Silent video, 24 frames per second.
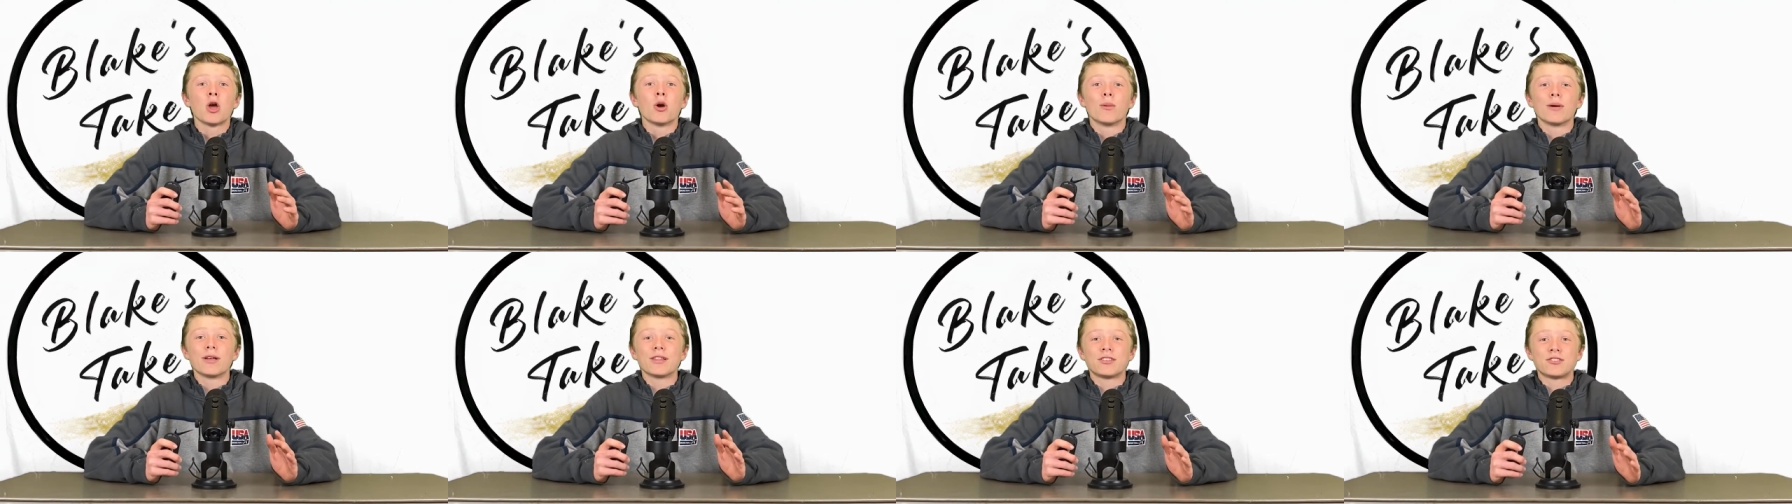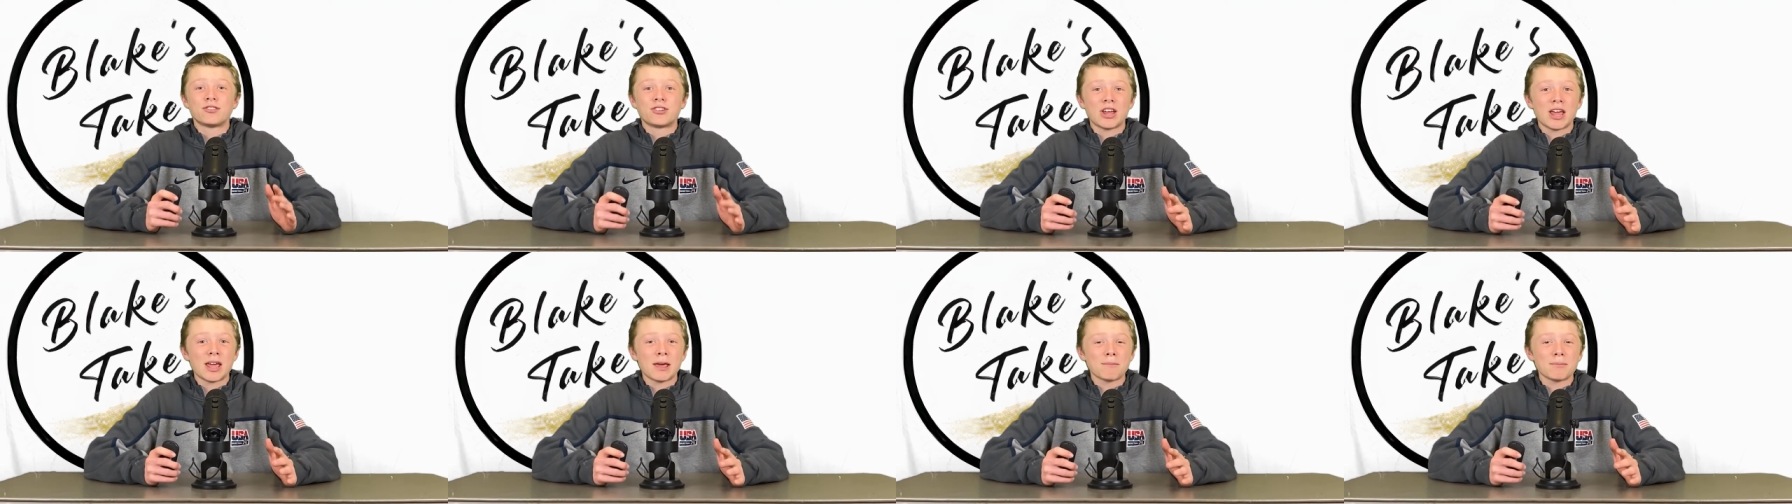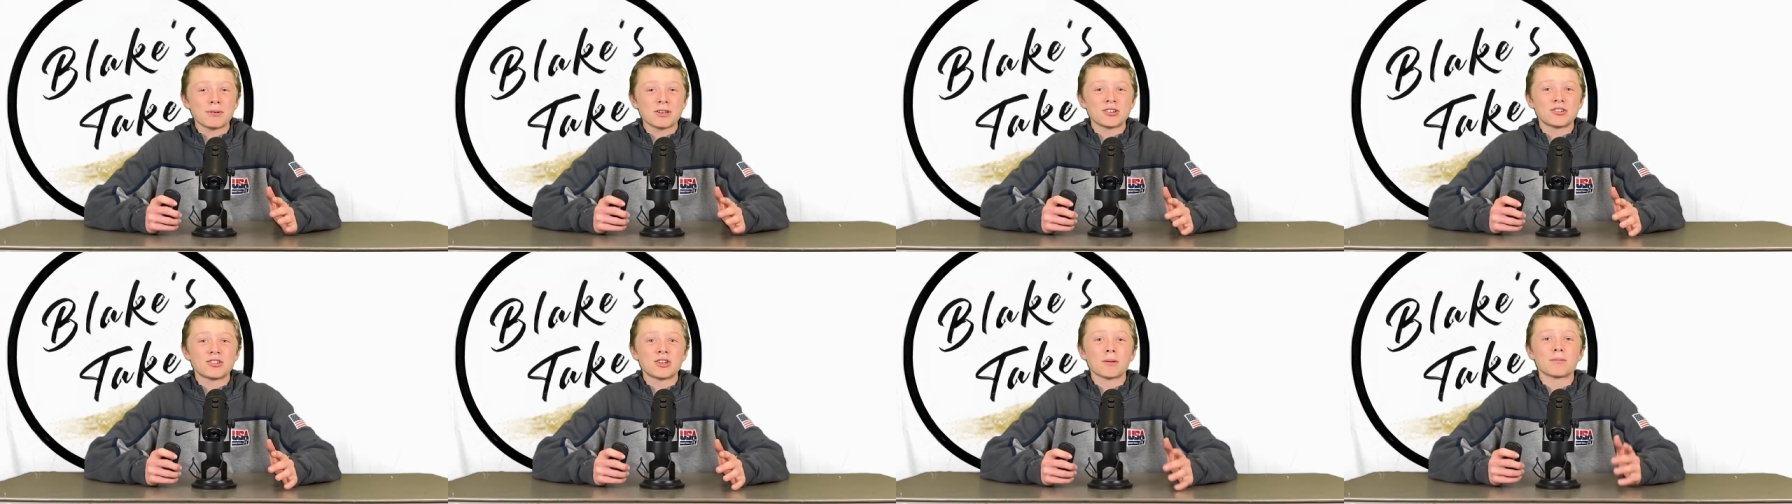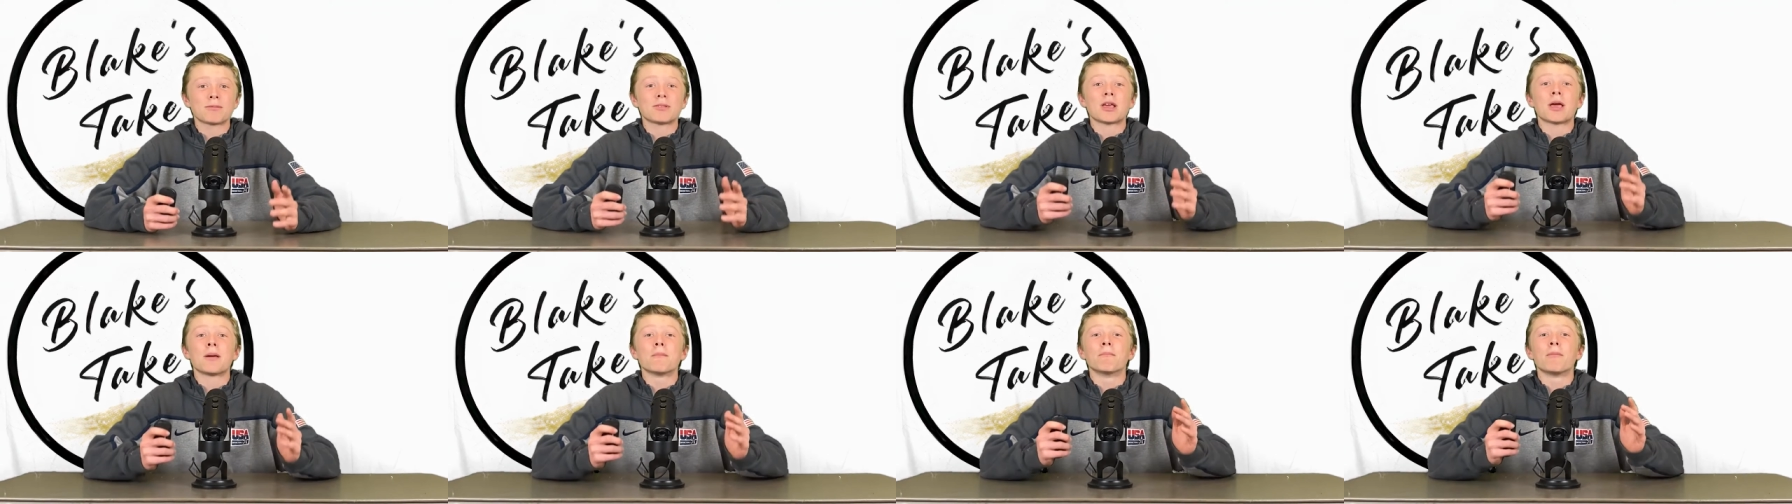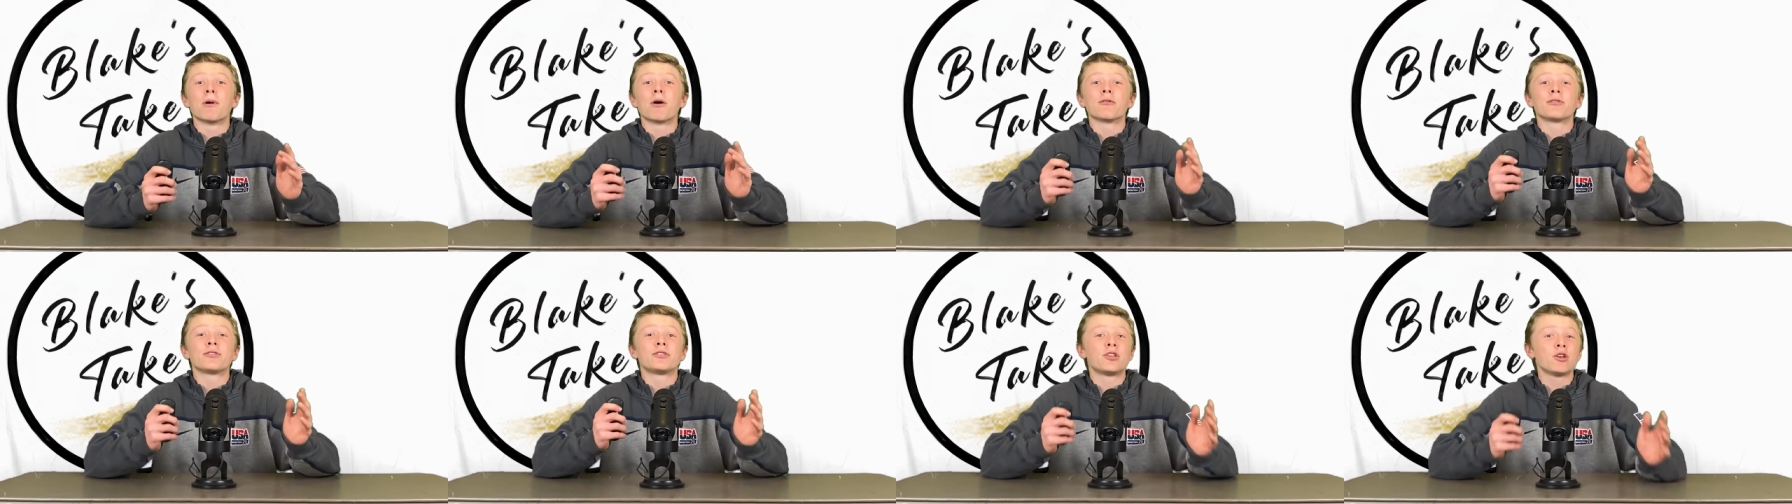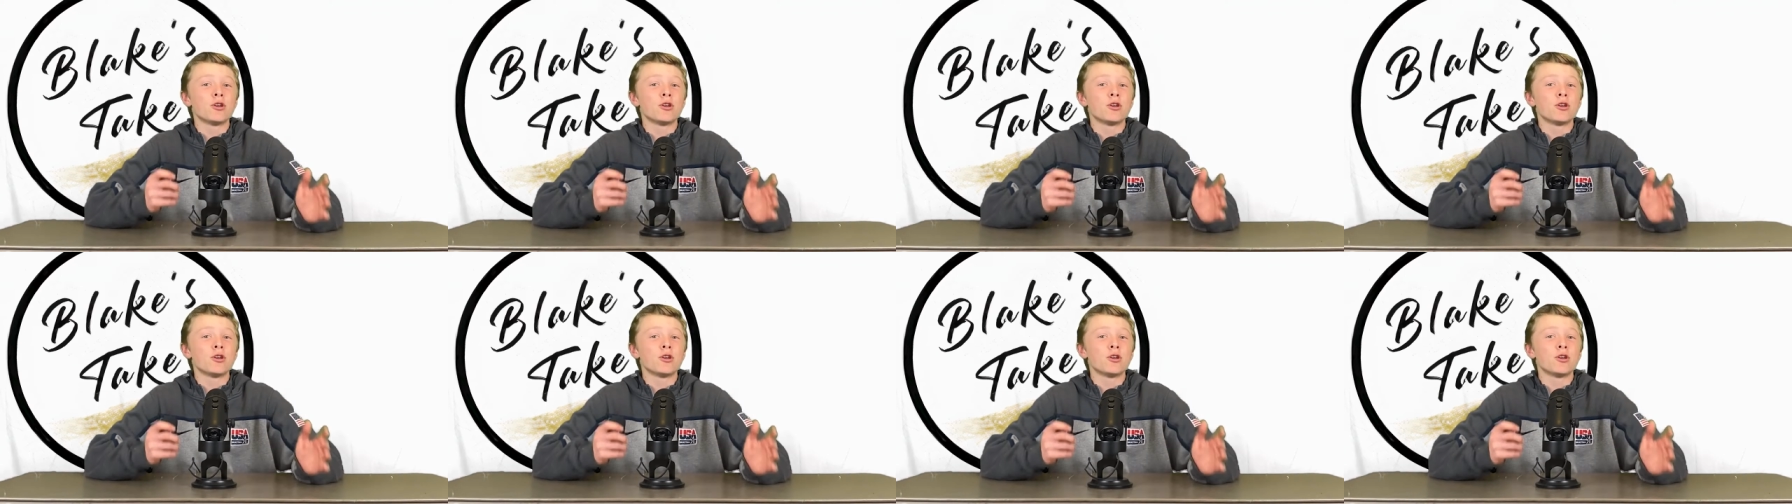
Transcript: with championships in both